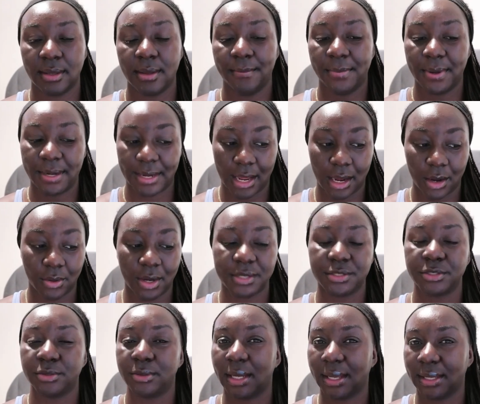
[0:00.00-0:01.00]
but now I
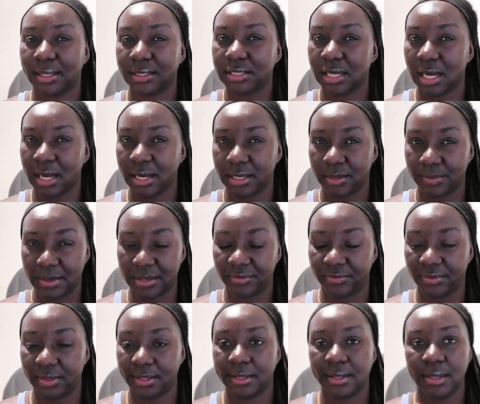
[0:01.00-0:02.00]
do like a tiny bit
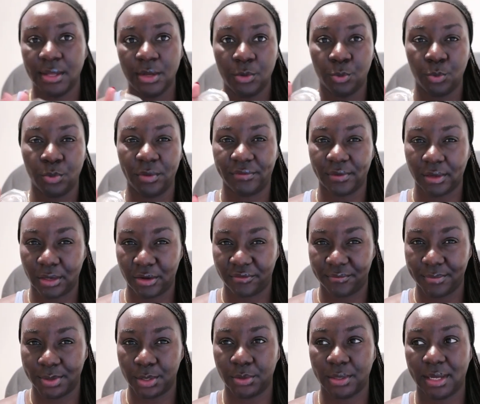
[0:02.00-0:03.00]
of it with a lot
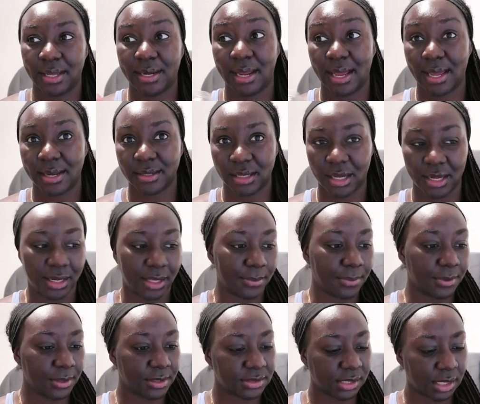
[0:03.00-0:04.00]
of milk and I add honey
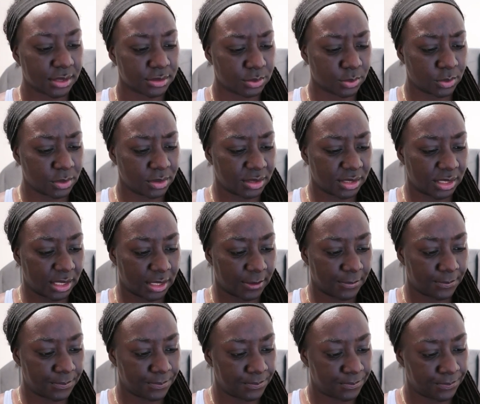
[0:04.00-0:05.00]
because that's what the
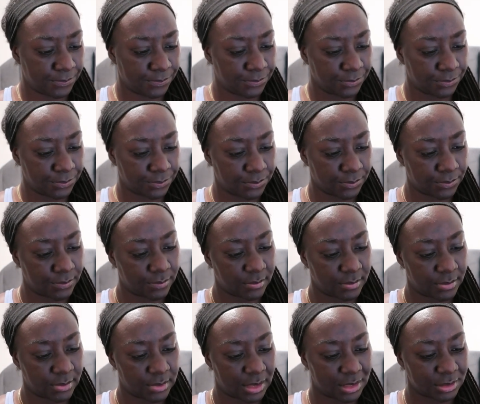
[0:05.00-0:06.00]

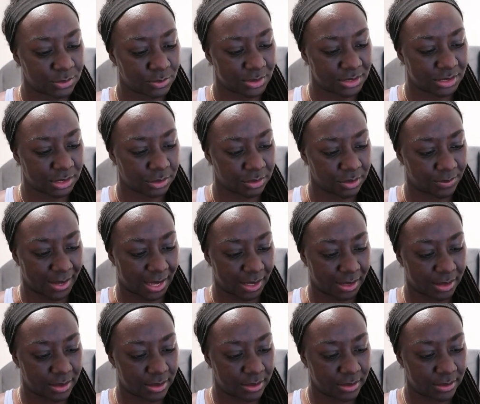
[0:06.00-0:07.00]
that's what it said on the
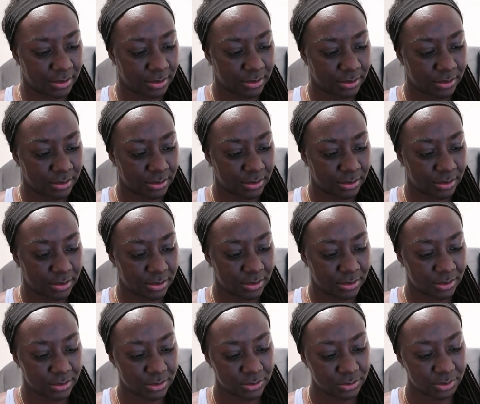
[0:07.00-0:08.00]
back
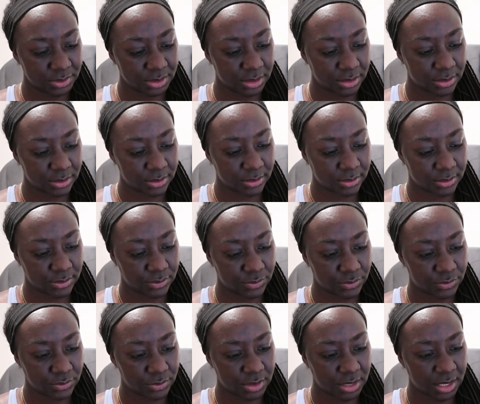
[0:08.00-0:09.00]
was it
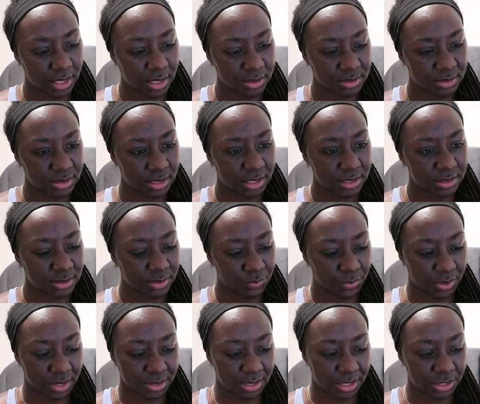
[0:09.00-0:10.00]
yeah I said it
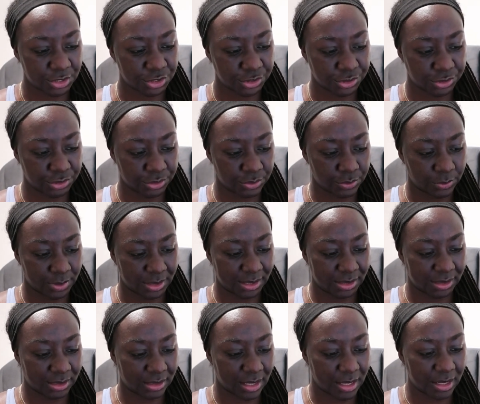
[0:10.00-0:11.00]
somewhere that you should do it
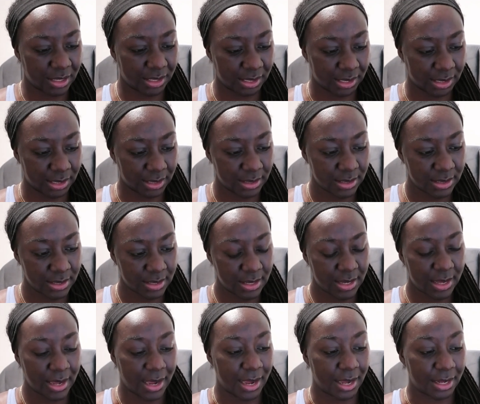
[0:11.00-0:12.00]
with honey
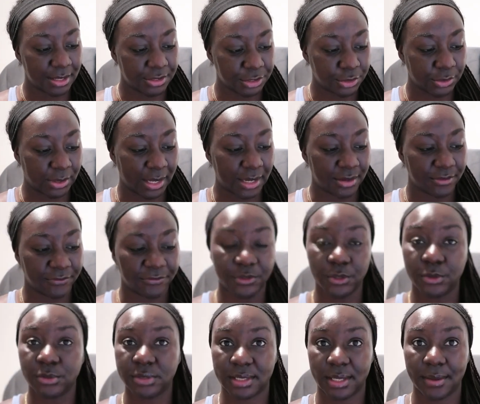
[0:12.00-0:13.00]
and you can
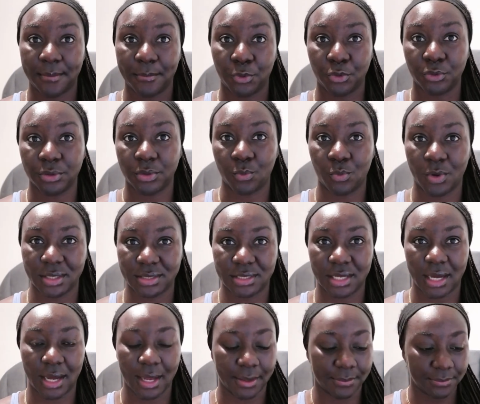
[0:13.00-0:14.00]
infuse it more than one
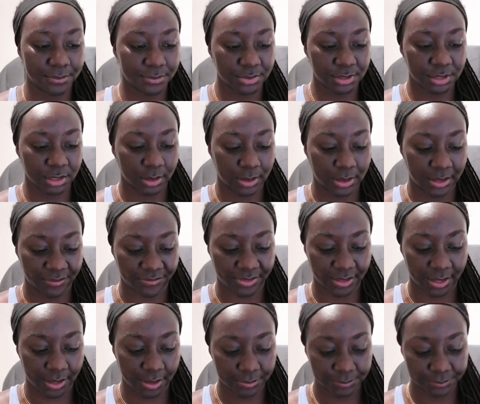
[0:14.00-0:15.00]
time so I love
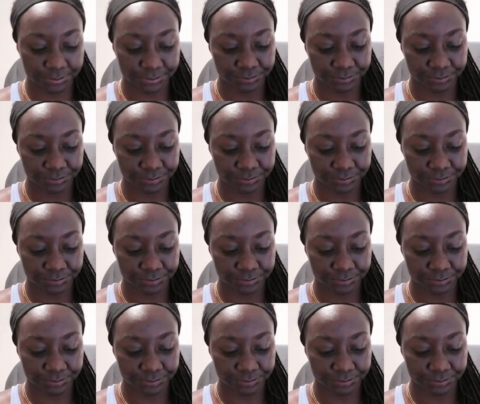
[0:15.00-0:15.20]
that